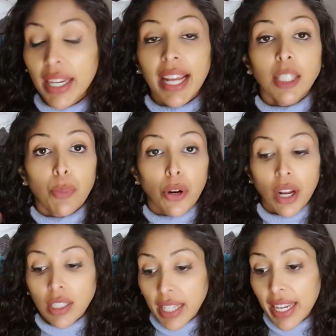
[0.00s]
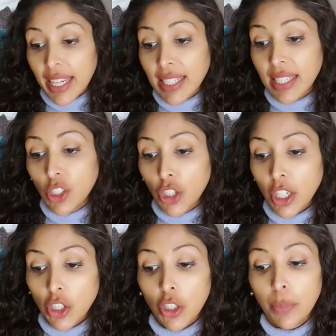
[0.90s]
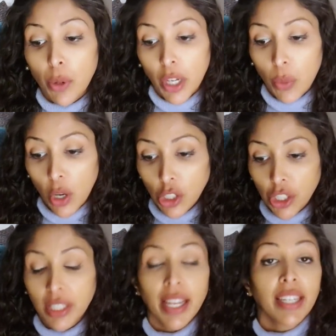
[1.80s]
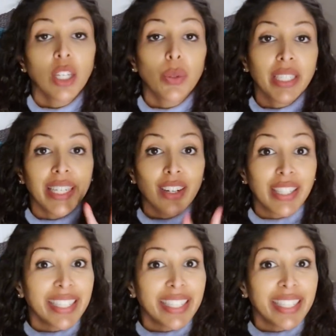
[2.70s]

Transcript: next product is the Gentle Body Wash. The second ingredient here is